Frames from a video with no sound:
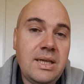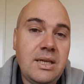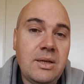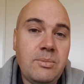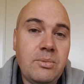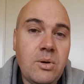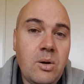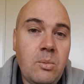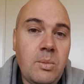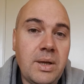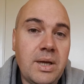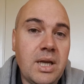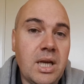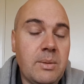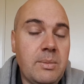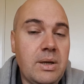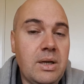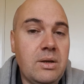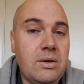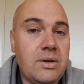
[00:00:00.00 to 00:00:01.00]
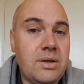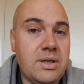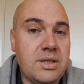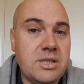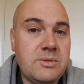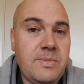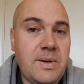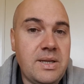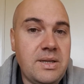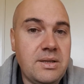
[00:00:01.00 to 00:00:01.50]
you're probably going to be looking at
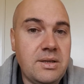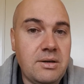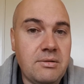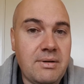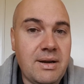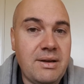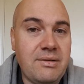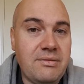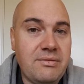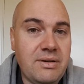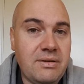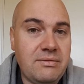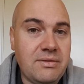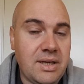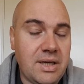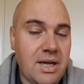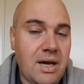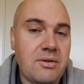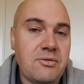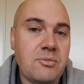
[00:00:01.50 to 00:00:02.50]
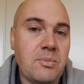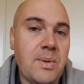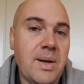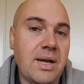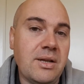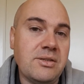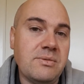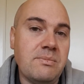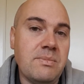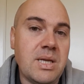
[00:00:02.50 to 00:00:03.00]
spending around
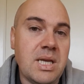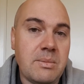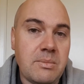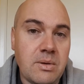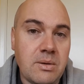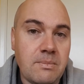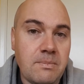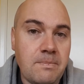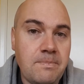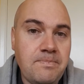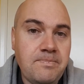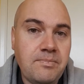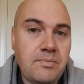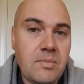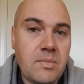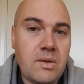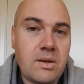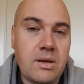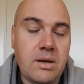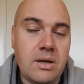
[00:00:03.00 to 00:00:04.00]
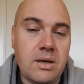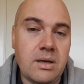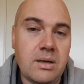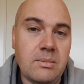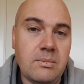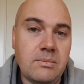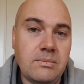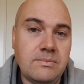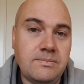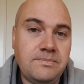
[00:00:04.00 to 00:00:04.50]
£1,500 minimum
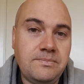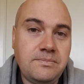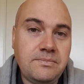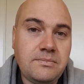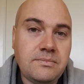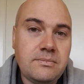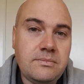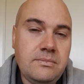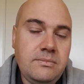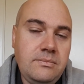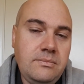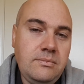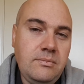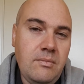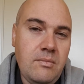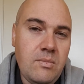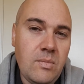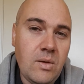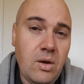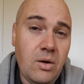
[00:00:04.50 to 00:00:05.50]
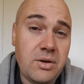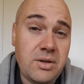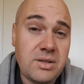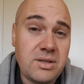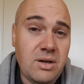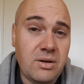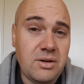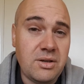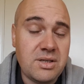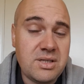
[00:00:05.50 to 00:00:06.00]
on
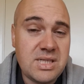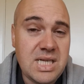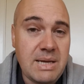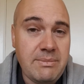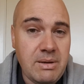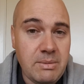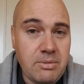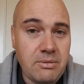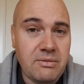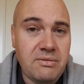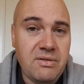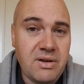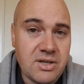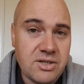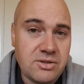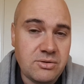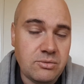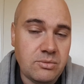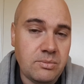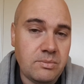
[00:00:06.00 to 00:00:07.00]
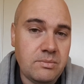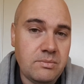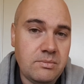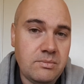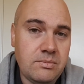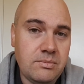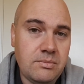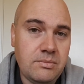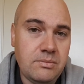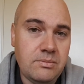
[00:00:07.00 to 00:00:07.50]
a semi-professional
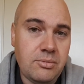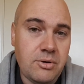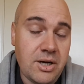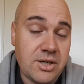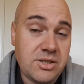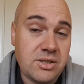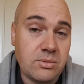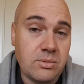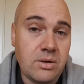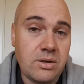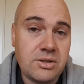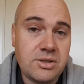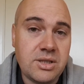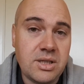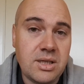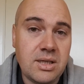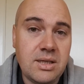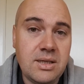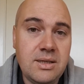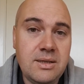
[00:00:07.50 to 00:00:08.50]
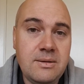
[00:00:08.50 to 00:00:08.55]
pressure washer